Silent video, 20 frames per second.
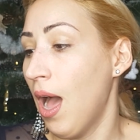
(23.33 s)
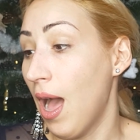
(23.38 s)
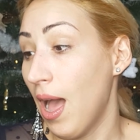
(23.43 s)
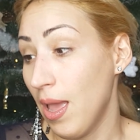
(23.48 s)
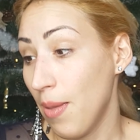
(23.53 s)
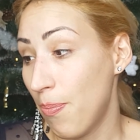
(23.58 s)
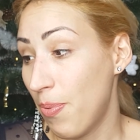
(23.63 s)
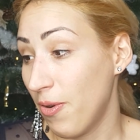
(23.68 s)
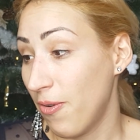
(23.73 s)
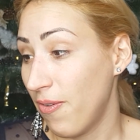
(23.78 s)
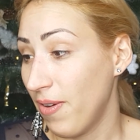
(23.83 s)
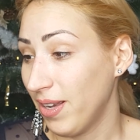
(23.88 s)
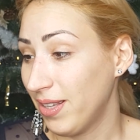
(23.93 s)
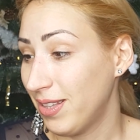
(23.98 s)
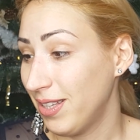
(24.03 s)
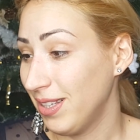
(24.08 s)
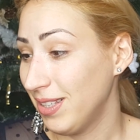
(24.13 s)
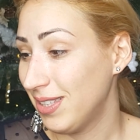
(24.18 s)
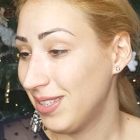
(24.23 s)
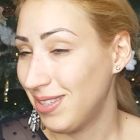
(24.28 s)
Eye
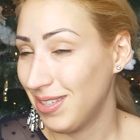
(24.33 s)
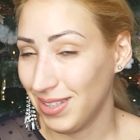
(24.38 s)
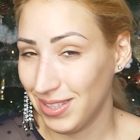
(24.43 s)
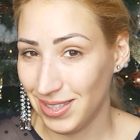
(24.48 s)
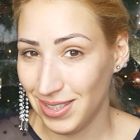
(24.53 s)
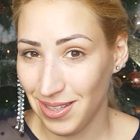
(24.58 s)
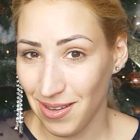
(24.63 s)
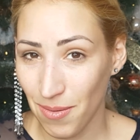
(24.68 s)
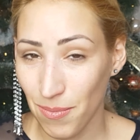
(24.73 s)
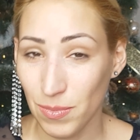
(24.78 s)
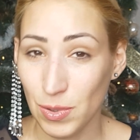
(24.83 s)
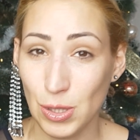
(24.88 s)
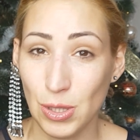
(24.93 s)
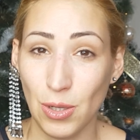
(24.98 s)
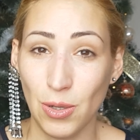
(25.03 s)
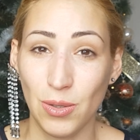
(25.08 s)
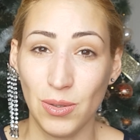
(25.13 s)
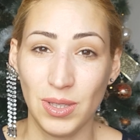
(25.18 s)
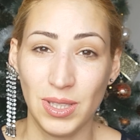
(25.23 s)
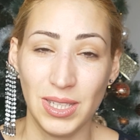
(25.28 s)
Perfecting System.
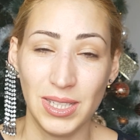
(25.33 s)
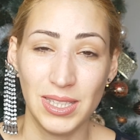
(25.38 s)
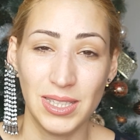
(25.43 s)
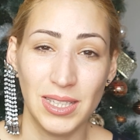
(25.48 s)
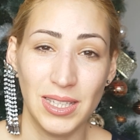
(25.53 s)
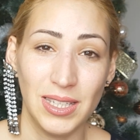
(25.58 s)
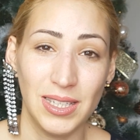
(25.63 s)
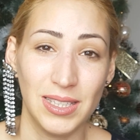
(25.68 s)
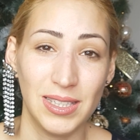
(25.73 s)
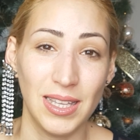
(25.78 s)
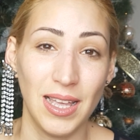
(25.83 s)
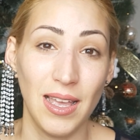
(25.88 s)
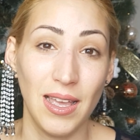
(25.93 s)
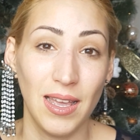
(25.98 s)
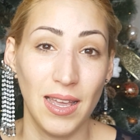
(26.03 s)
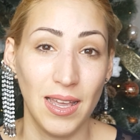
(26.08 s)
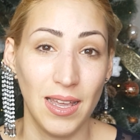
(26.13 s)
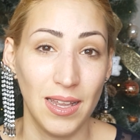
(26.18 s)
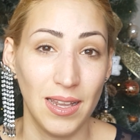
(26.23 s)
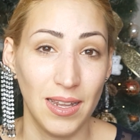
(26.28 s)
So this is
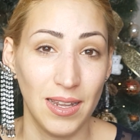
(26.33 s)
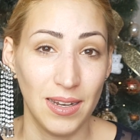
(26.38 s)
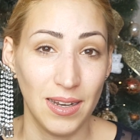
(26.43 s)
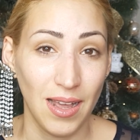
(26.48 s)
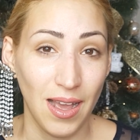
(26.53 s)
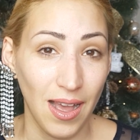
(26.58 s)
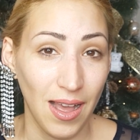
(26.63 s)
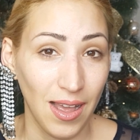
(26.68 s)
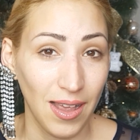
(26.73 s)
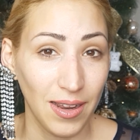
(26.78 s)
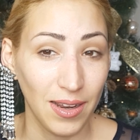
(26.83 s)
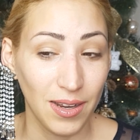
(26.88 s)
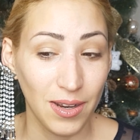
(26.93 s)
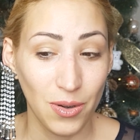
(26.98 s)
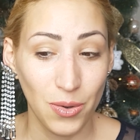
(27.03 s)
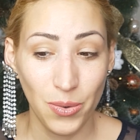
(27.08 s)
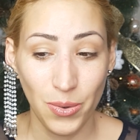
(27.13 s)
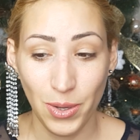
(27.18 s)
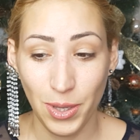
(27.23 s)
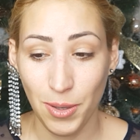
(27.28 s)
an eye
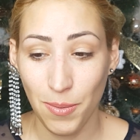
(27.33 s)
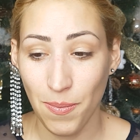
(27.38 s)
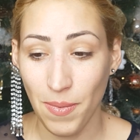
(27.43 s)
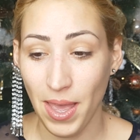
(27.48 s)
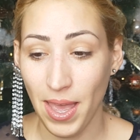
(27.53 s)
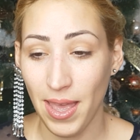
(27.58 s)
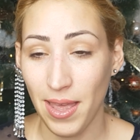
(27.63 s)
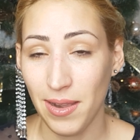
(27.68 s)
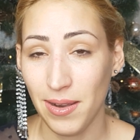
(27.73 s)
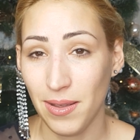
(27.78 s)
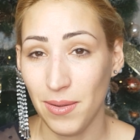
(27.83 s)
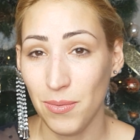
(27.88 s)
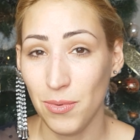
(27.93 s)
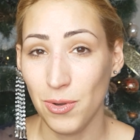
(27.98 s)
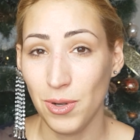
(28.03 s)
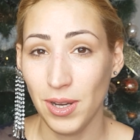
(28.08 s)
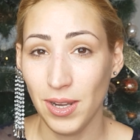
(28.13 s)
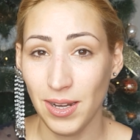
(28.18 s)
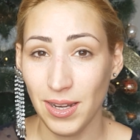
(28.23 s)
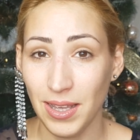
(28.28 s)
cream and
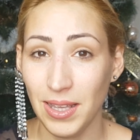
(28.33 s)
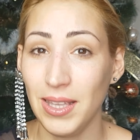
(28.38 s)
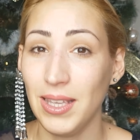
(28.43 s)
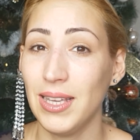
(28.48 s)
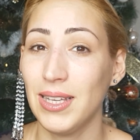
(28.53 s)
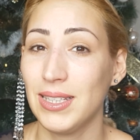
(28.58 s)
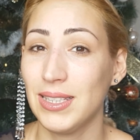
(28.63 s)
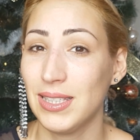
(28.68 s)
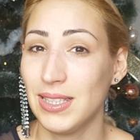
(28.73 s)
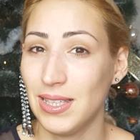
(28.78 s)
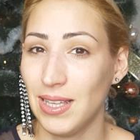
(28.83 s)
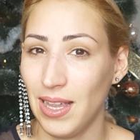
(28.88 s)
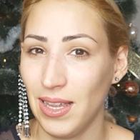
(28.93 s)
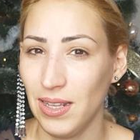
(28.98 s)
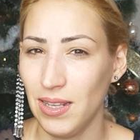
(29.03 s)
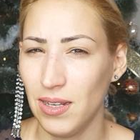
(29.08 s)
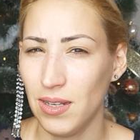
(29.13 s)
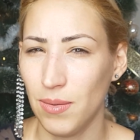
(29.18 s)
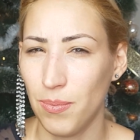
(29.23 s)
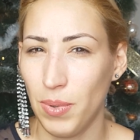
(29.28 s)
I'm really
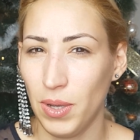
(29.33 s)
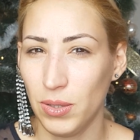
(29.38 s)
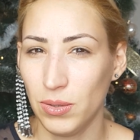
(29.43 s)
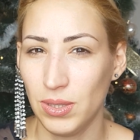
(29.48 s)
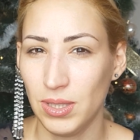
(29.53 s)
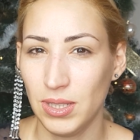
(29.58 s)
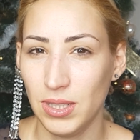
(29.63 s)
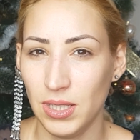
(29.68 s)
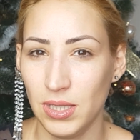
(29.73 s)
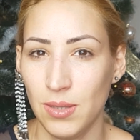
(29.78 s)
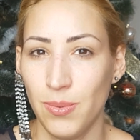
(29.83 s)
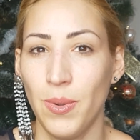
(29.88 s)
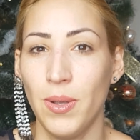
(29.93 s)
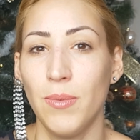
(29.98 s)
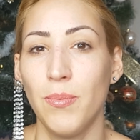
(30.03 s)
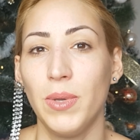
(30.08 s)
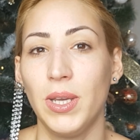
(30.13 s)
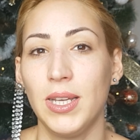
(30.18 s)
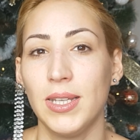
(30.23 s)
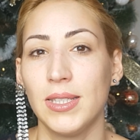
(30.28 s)
excited about this
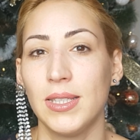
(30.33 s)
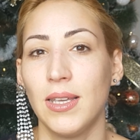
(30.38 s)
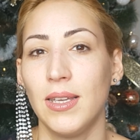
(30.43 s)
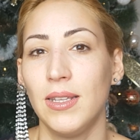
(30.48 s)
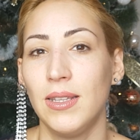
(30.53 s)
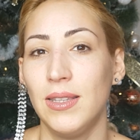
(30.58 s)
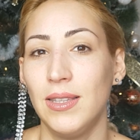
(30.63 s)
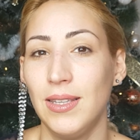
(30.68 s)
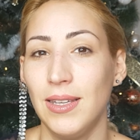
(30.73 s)
one because I